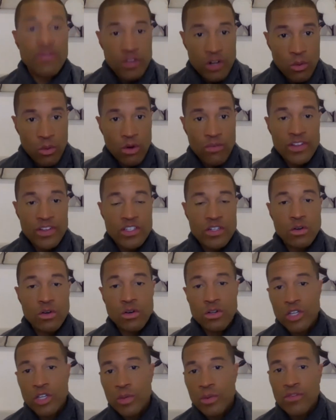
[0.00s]
We're physical
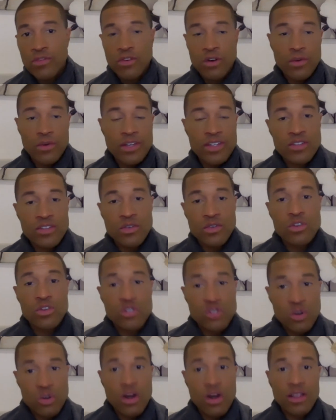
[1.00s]
and human for a reason, so
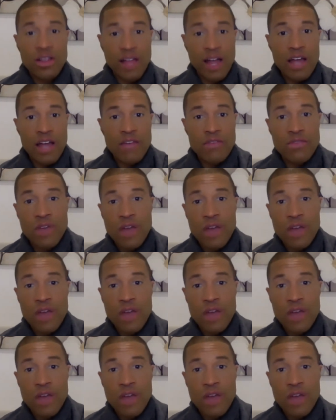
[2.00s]
enjoy your life,